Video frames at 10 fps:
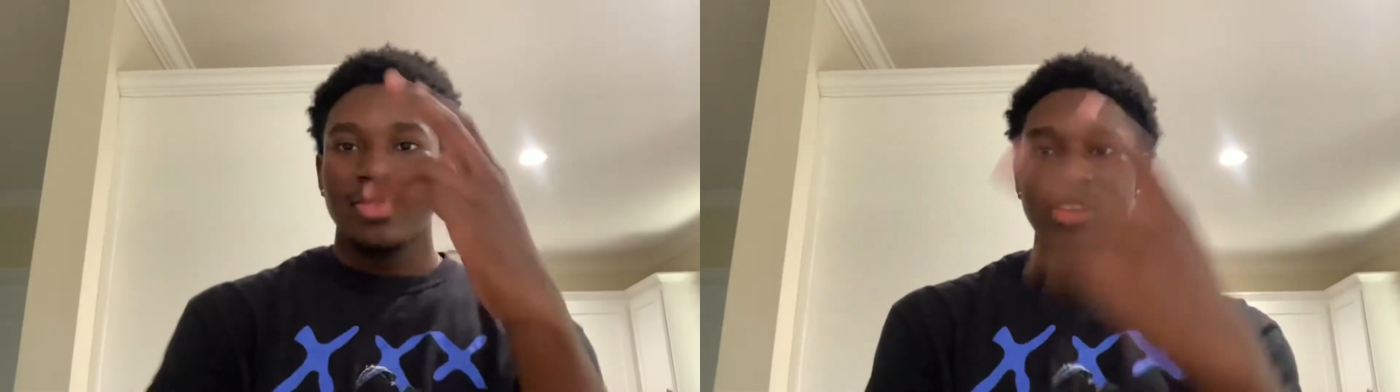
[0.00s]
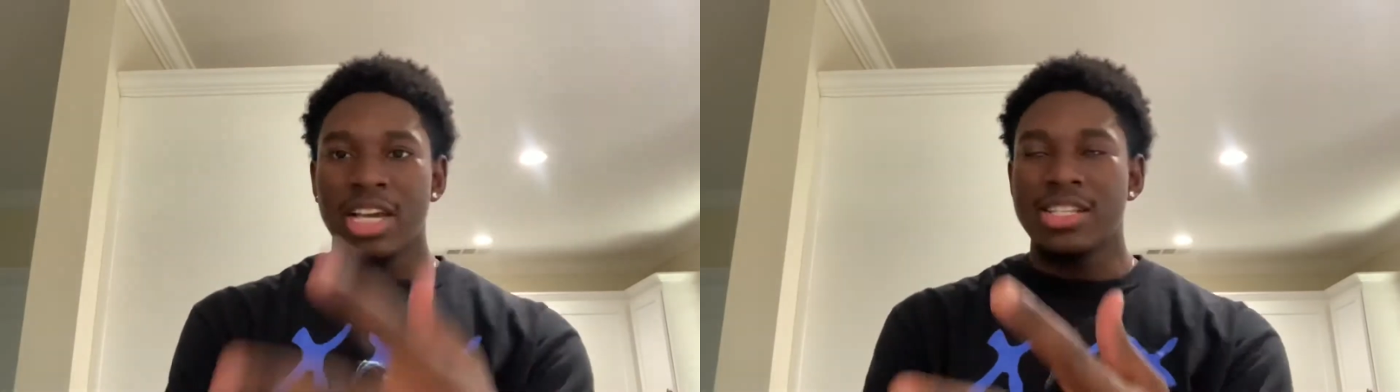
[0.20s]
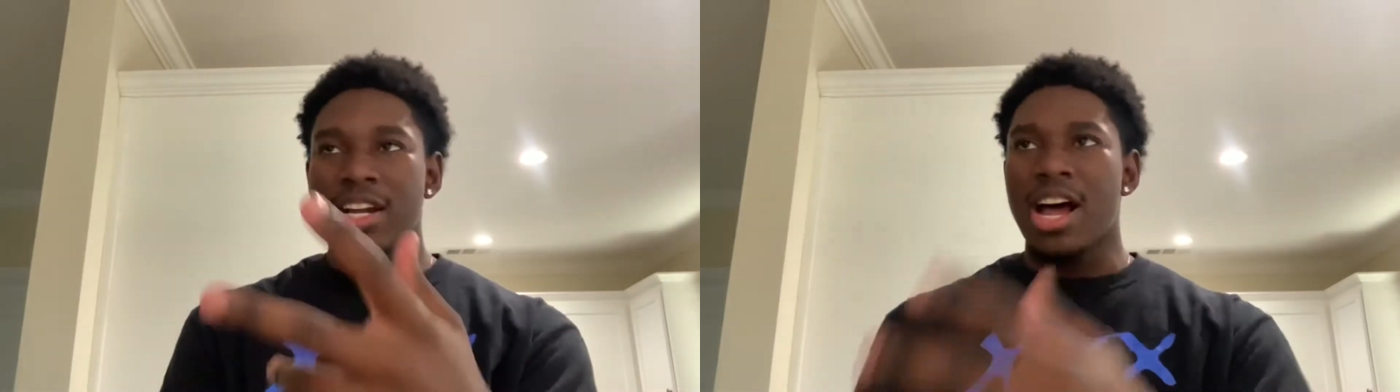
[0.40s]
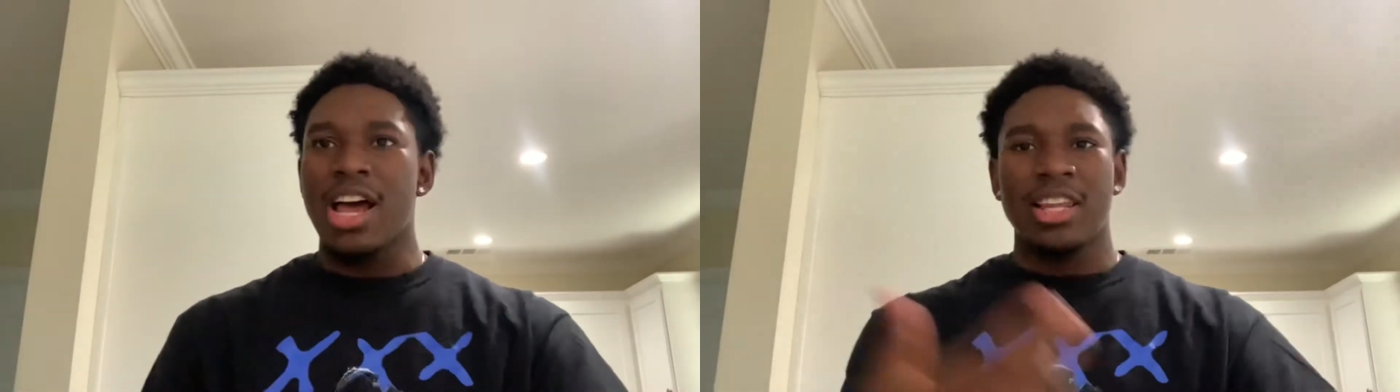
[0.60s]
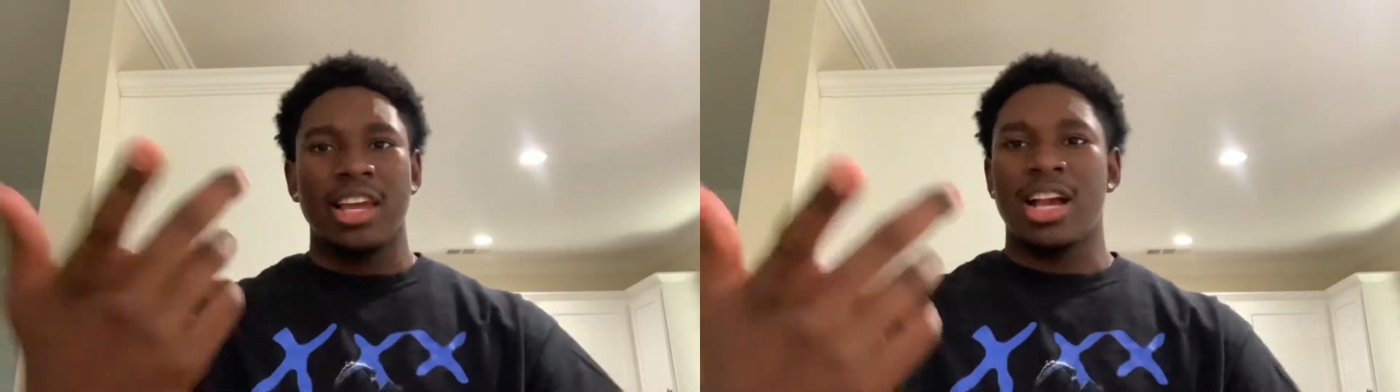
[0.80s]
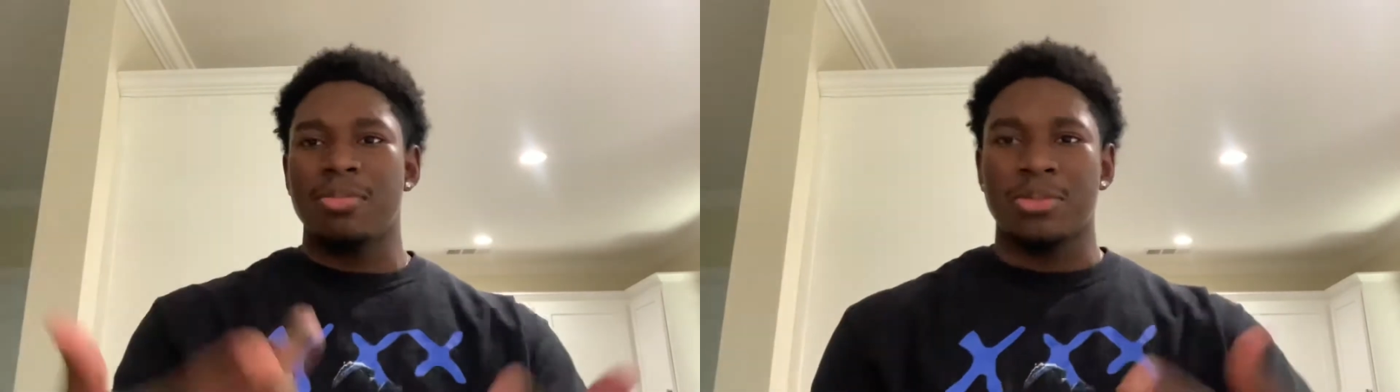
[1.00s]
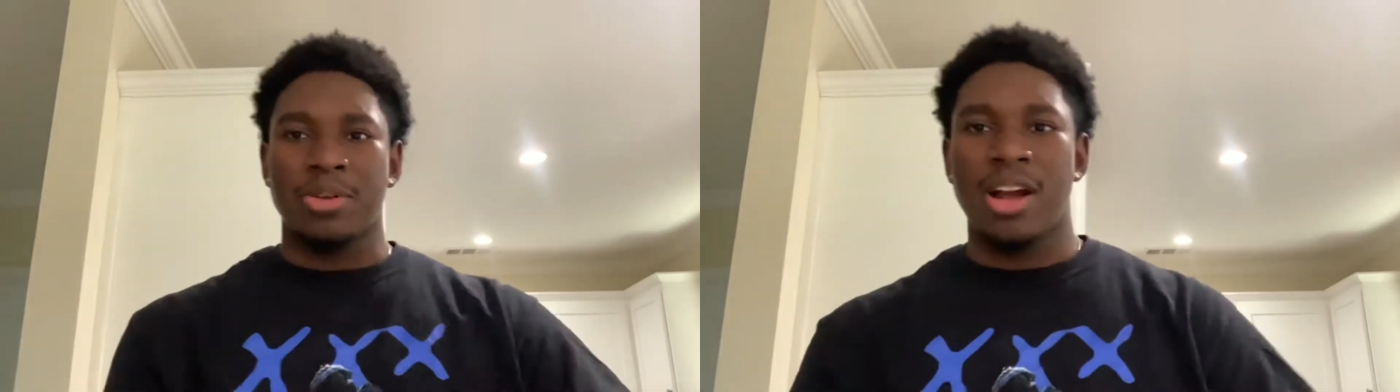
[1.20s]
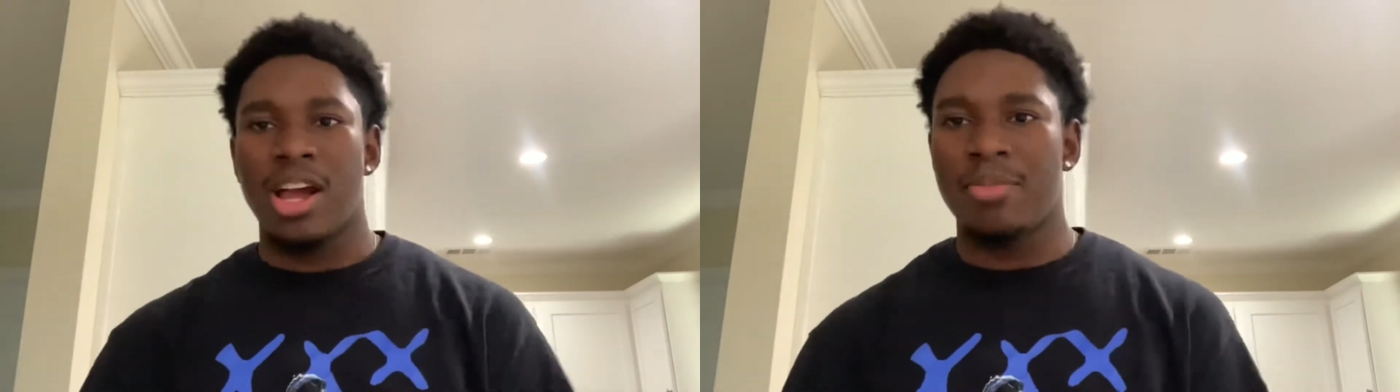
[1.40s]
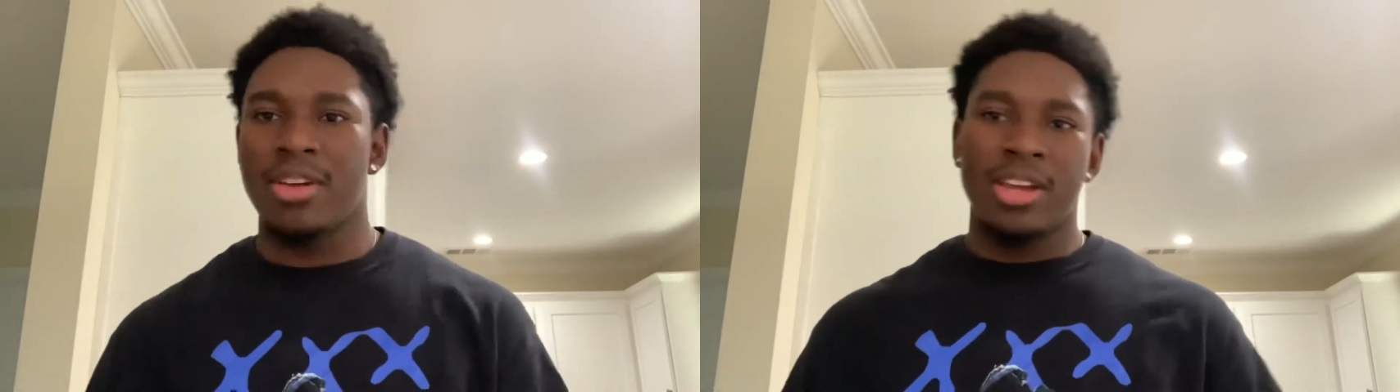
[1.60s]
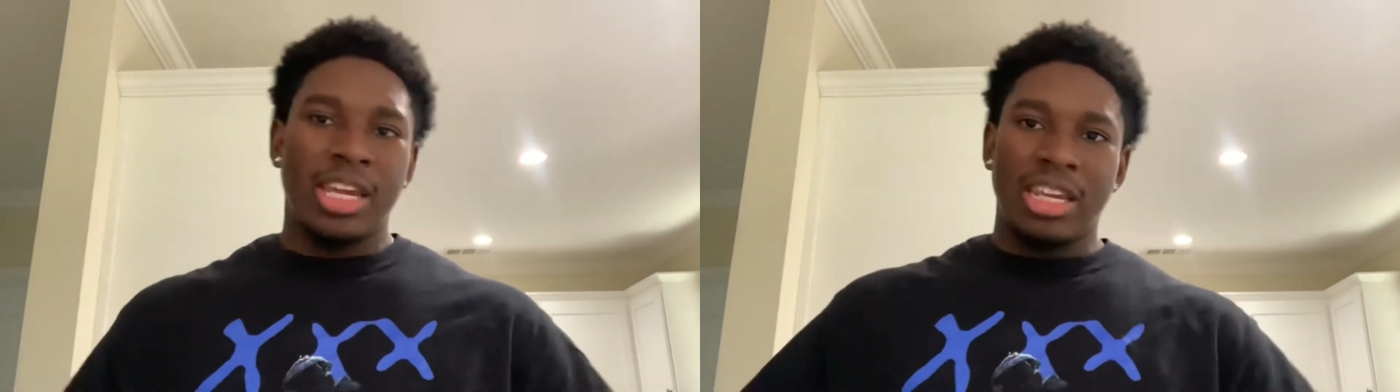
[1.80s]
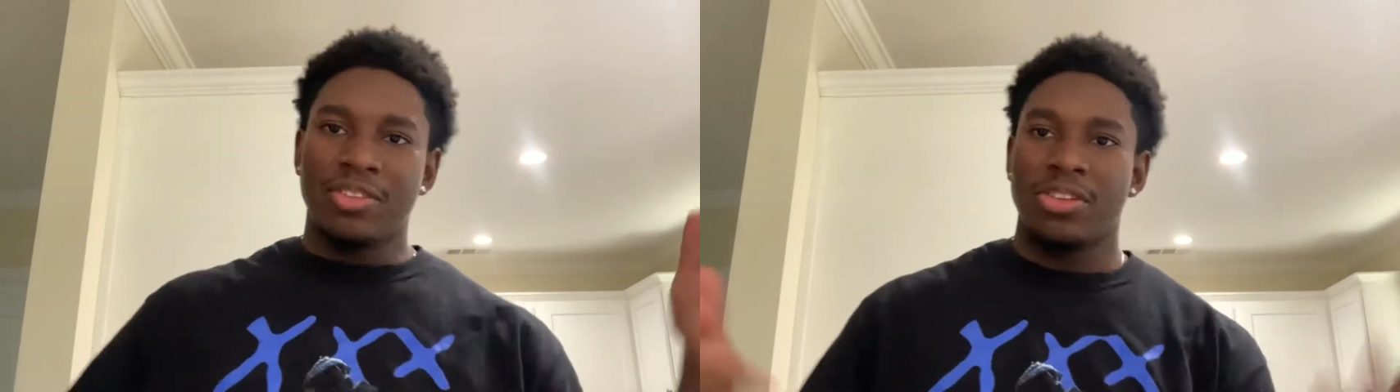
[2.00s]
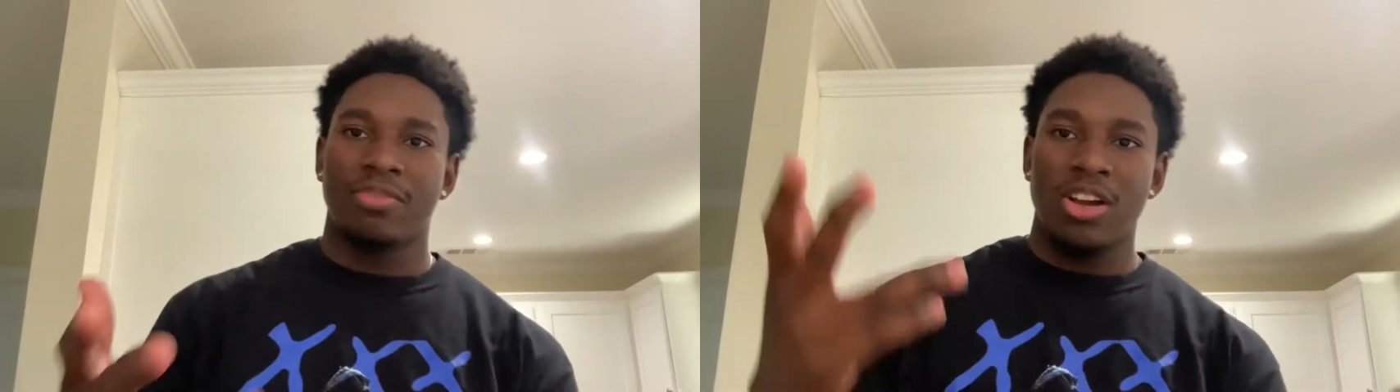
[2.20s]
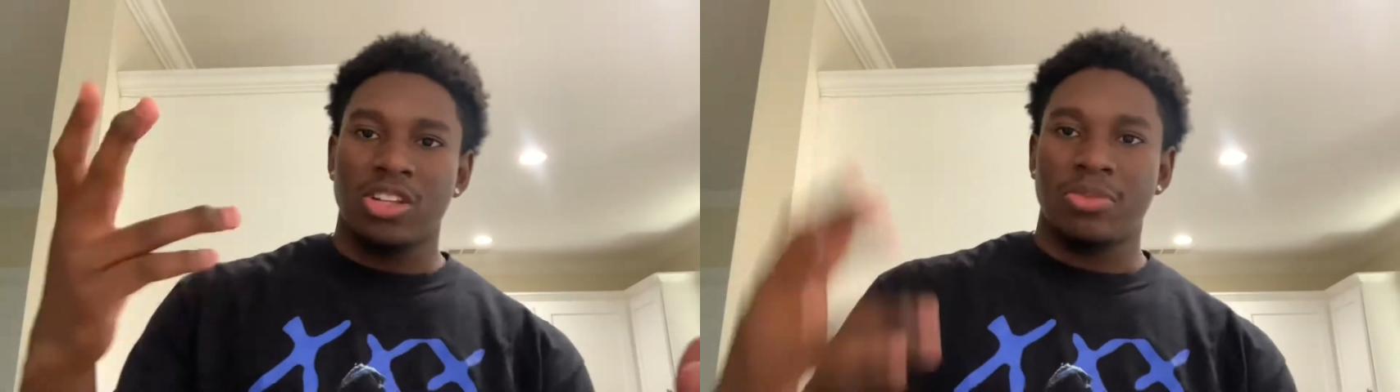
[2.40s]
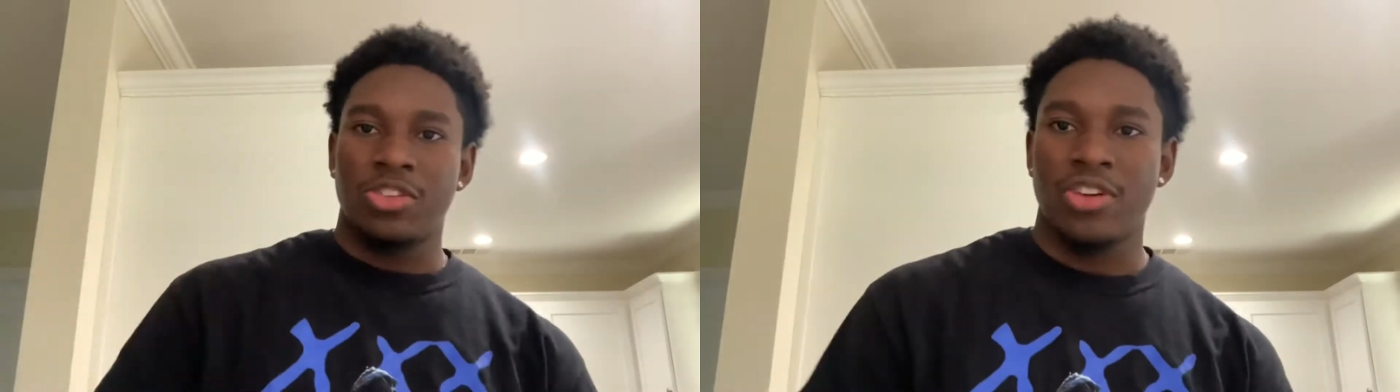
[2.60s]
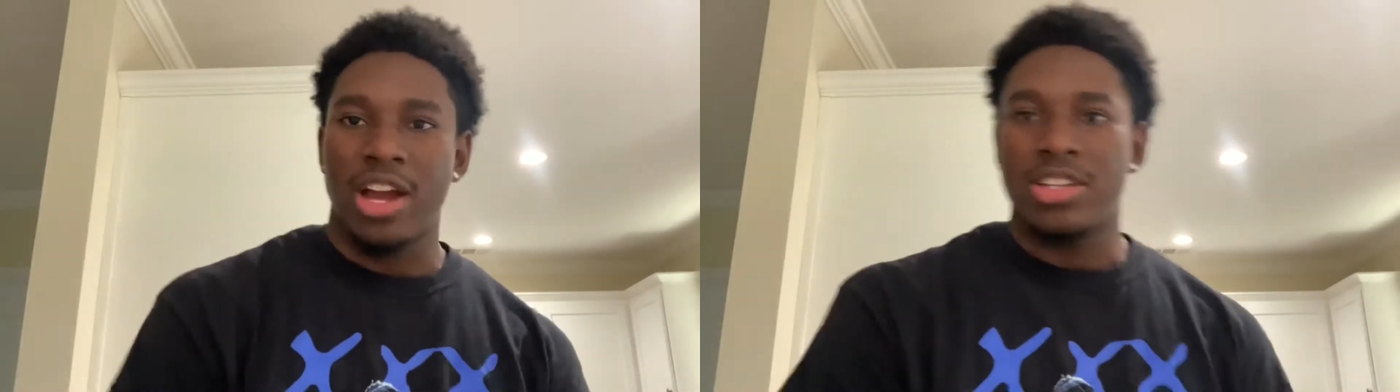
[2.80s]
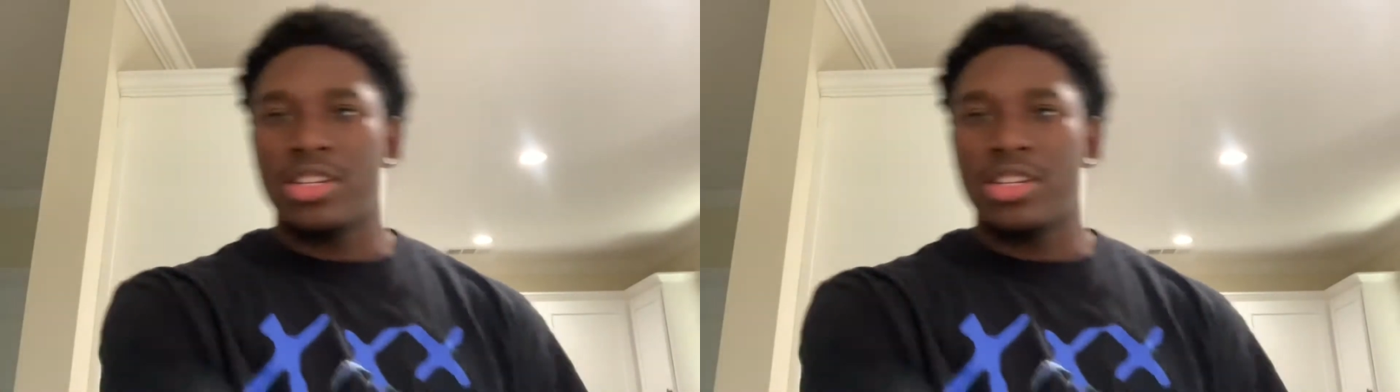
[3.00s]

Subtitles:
I said hi, like, comment, subscribe, even though the vlog's gonna be trash.